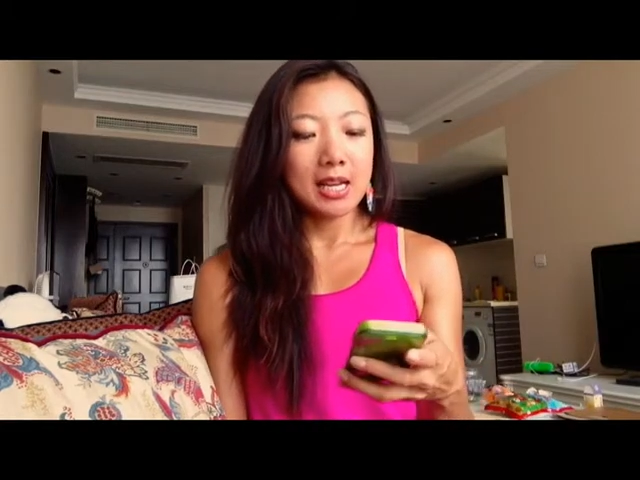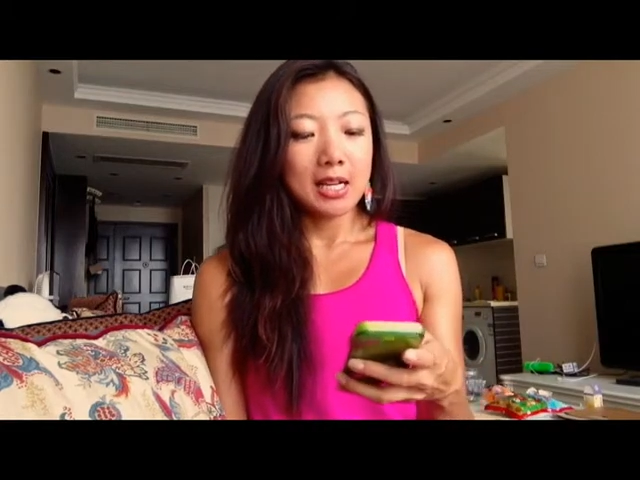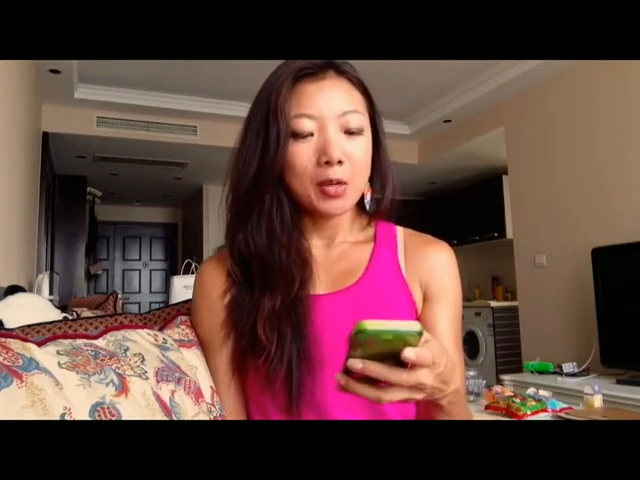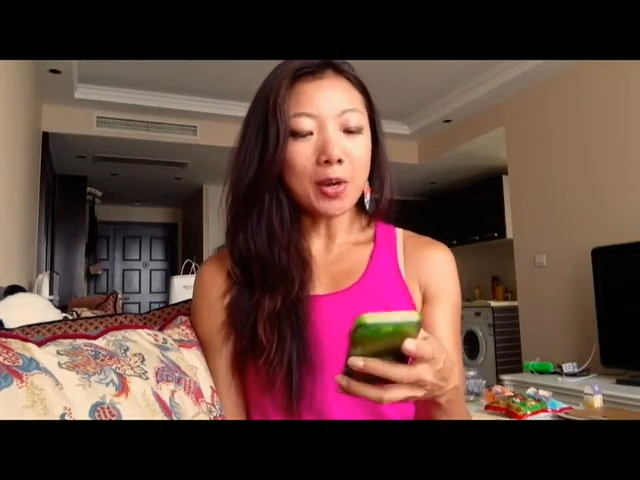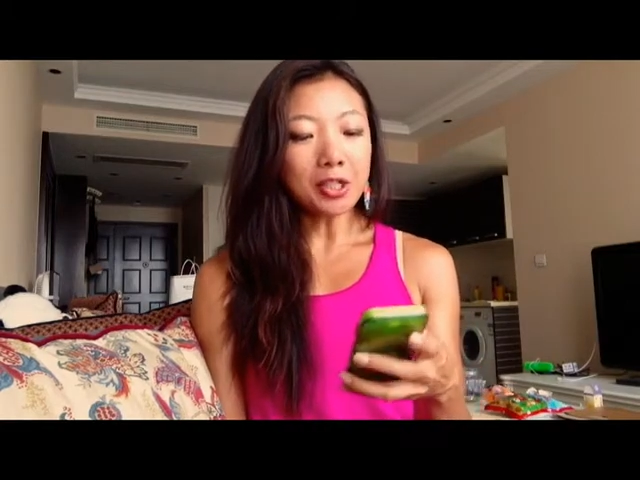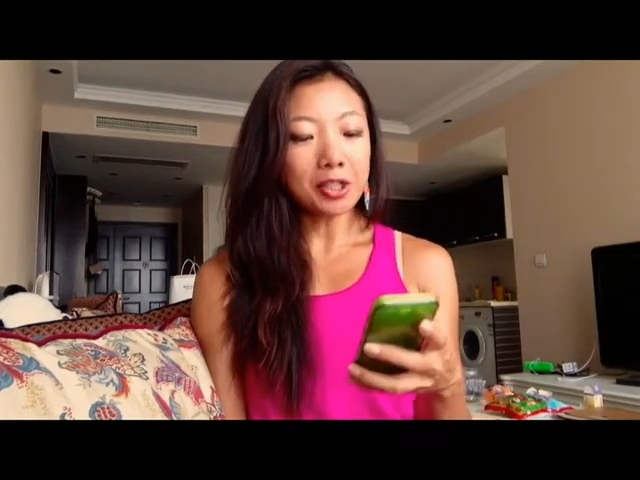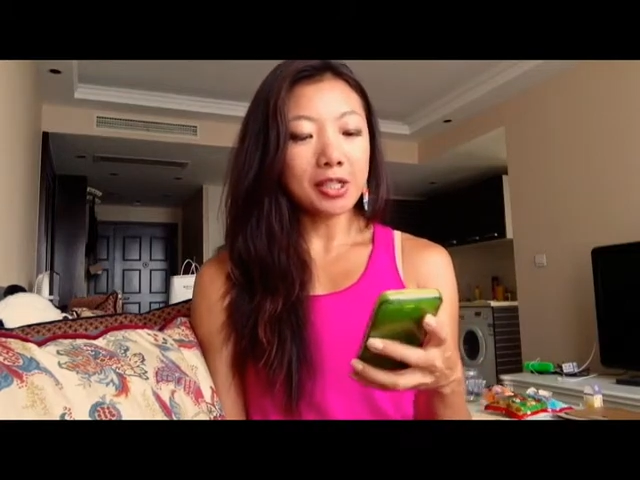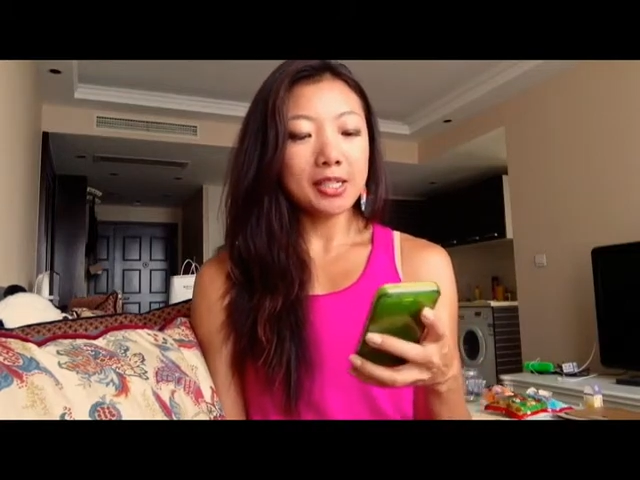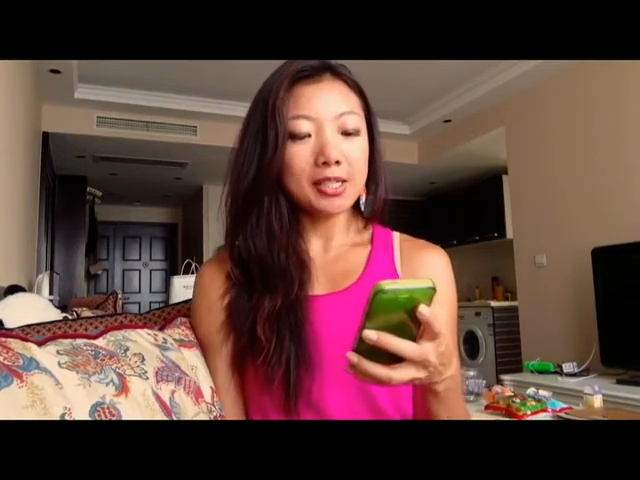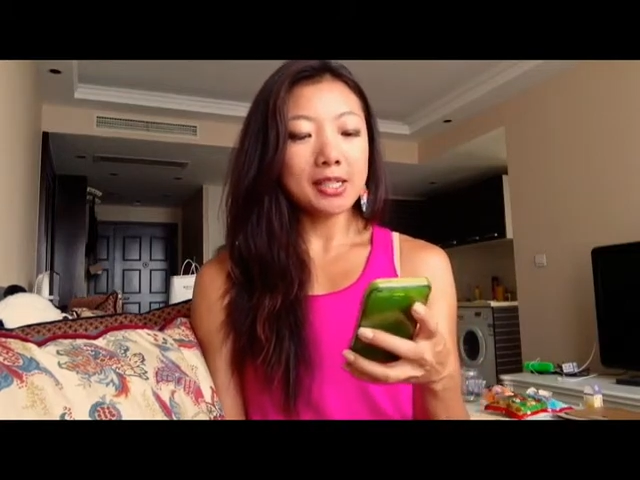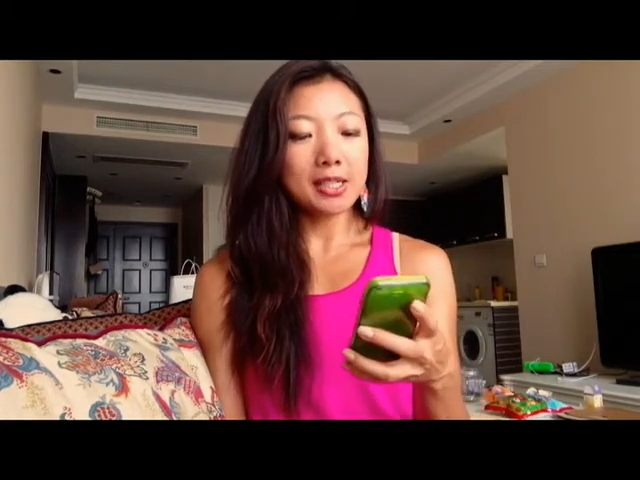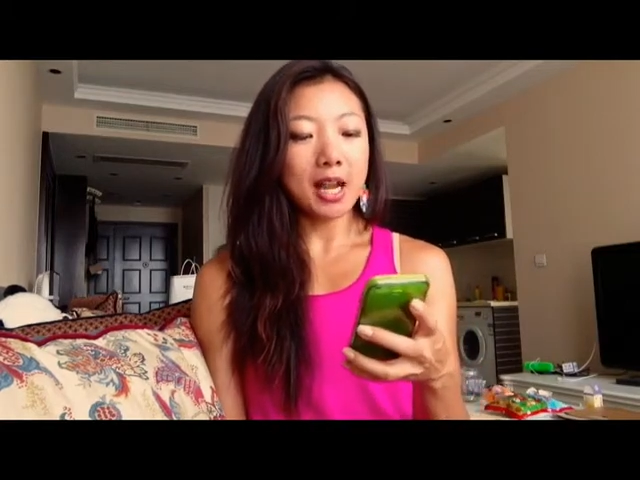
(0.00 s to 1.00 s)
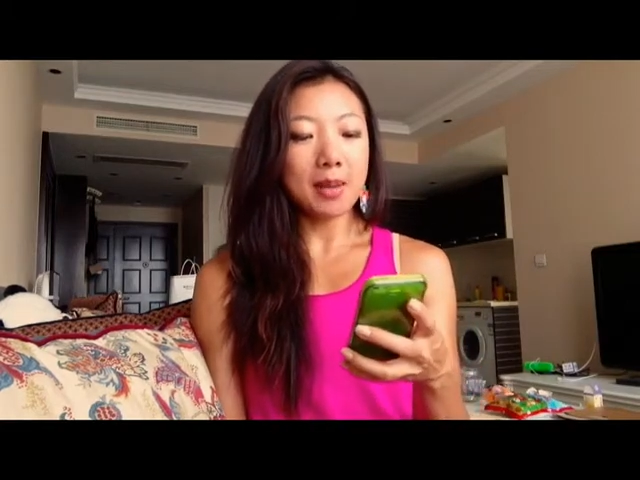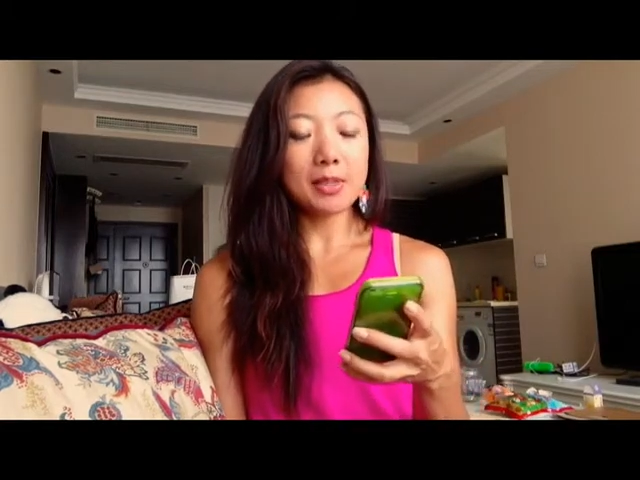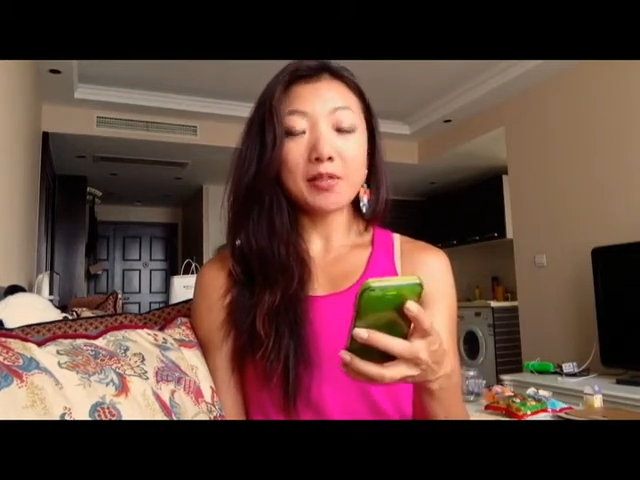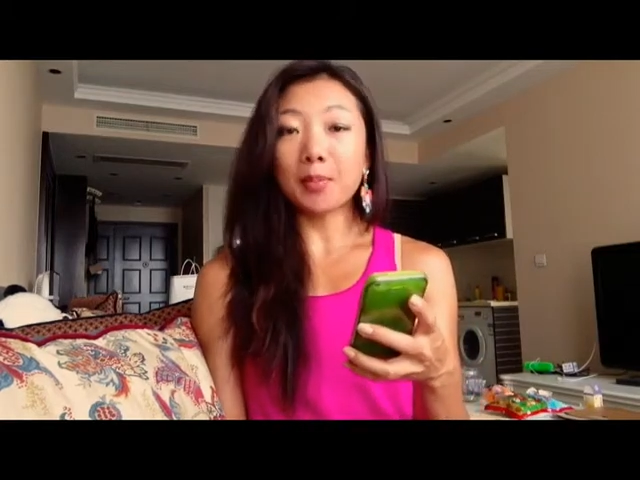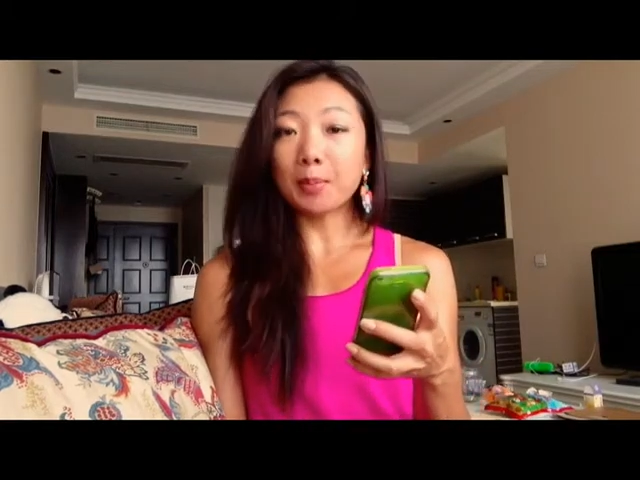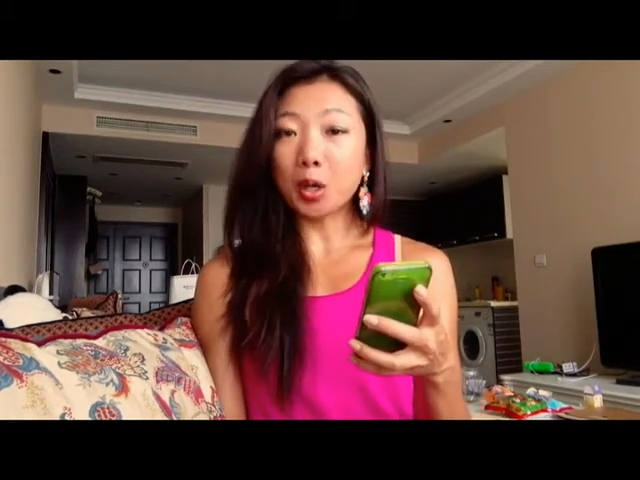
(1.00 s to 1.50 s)
Question comes
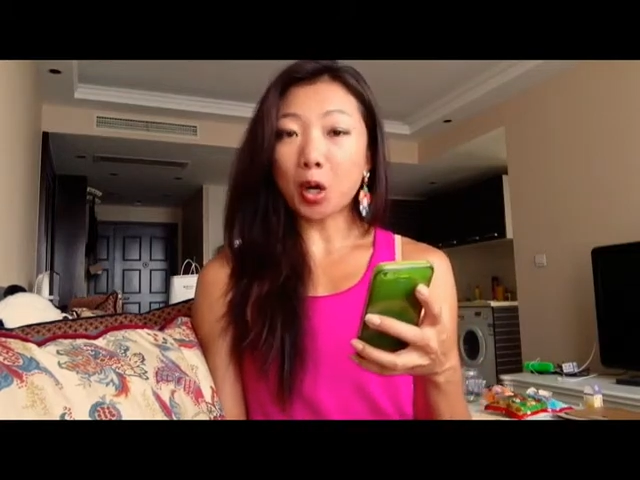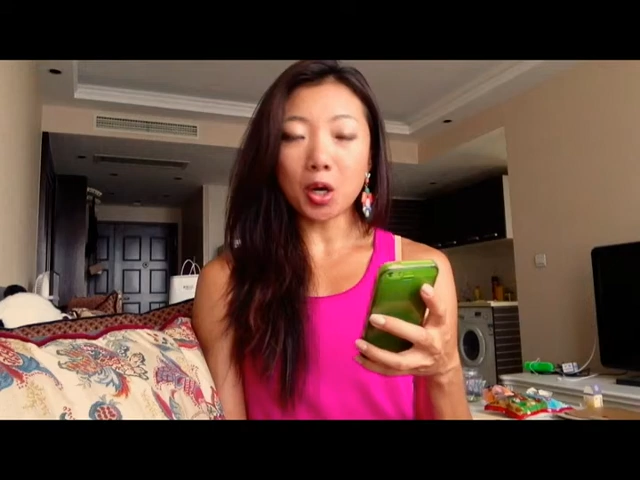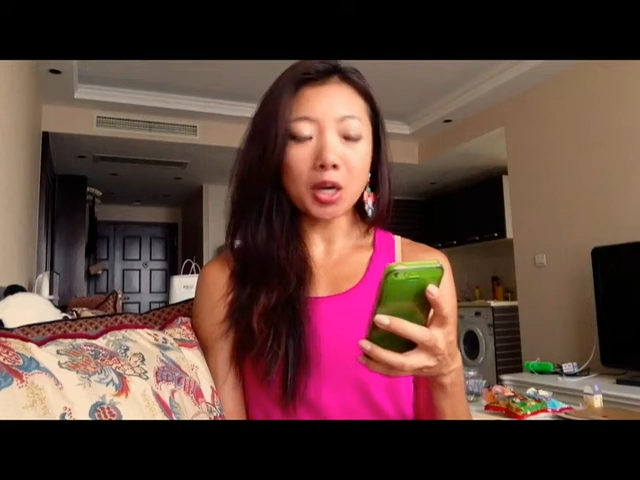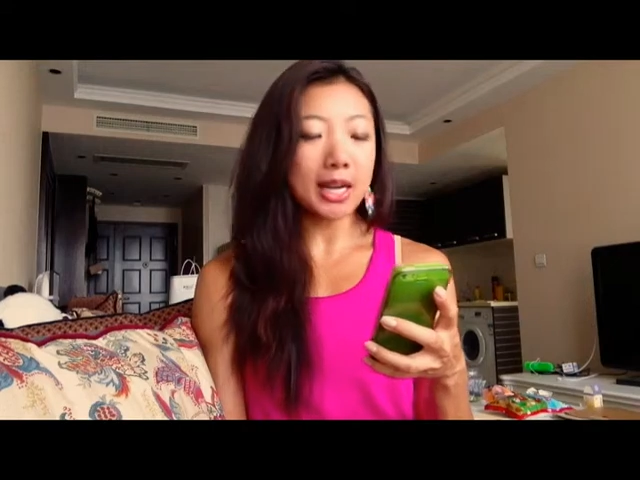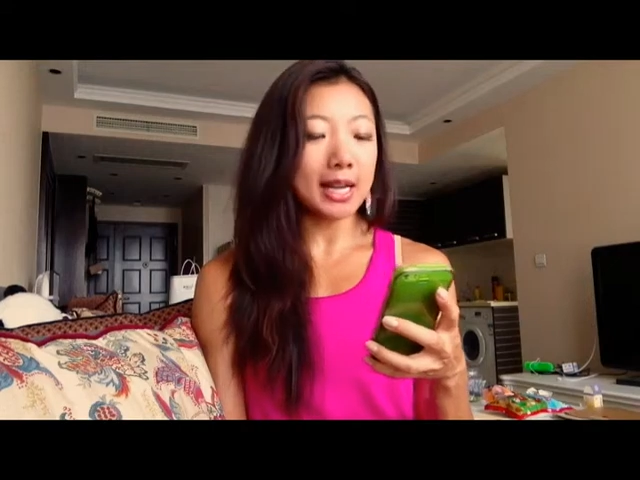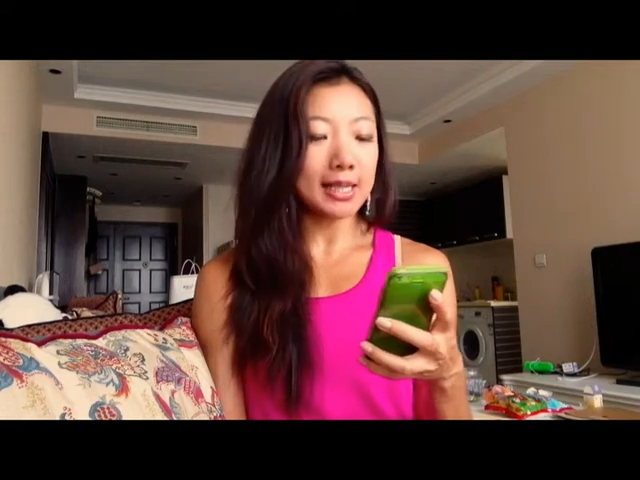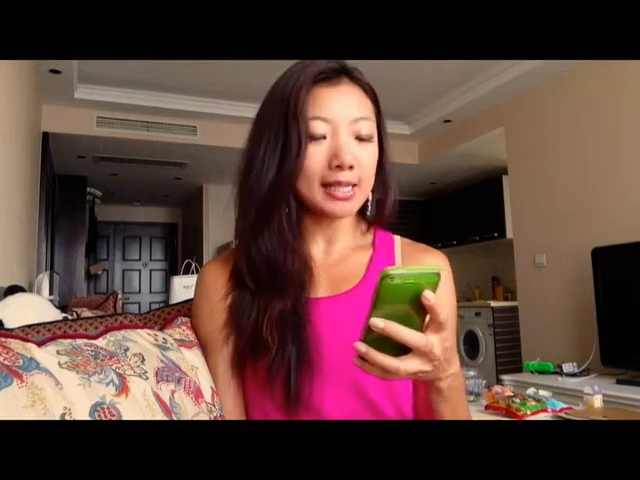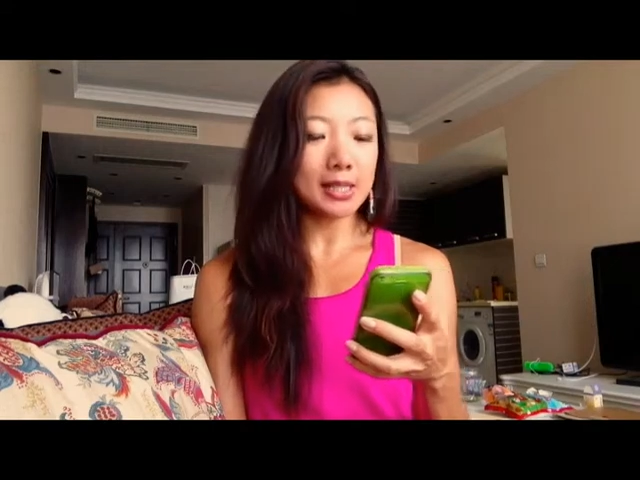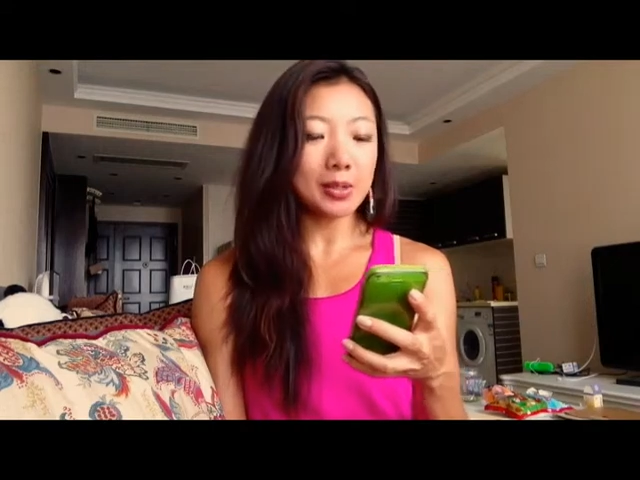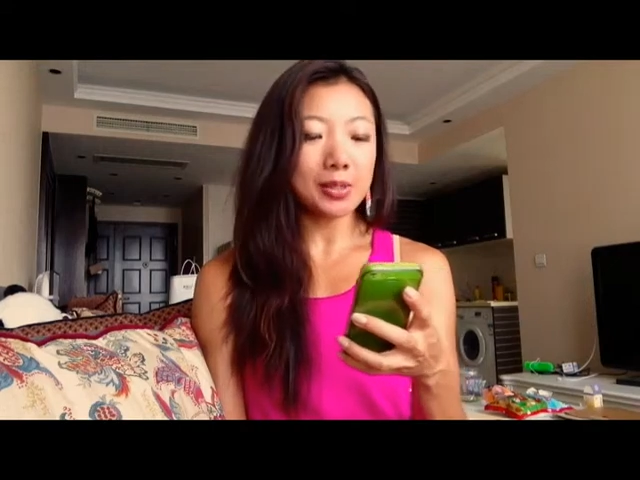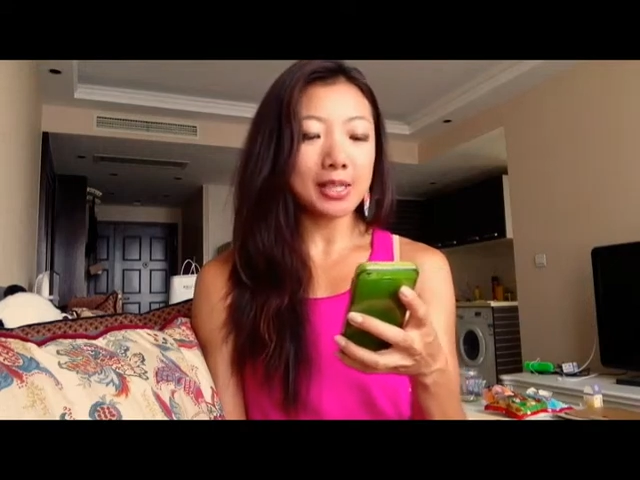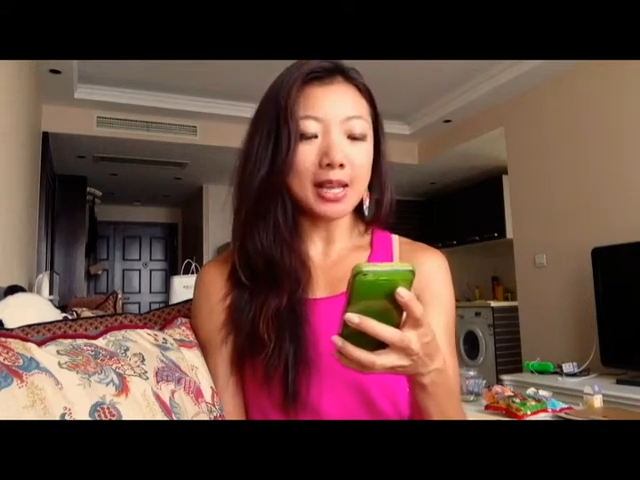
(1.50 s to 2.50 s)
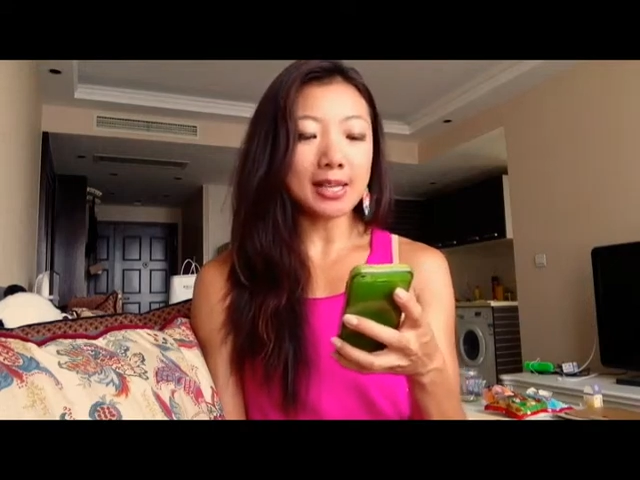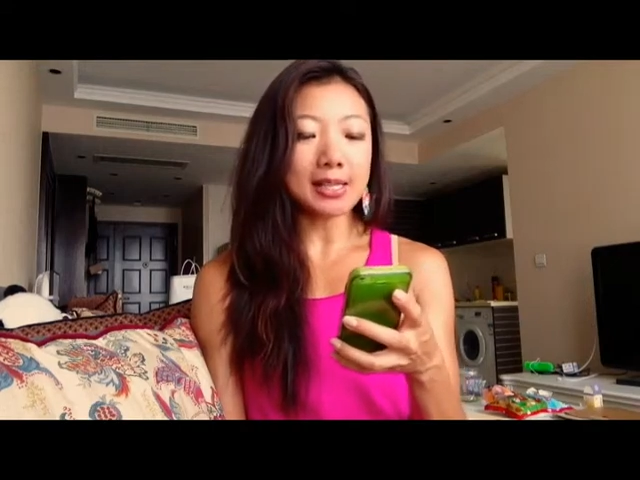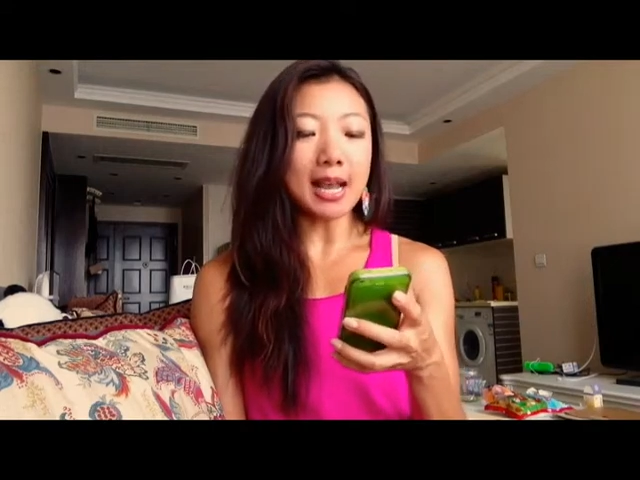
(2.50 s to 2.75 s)
from Curtis, who says,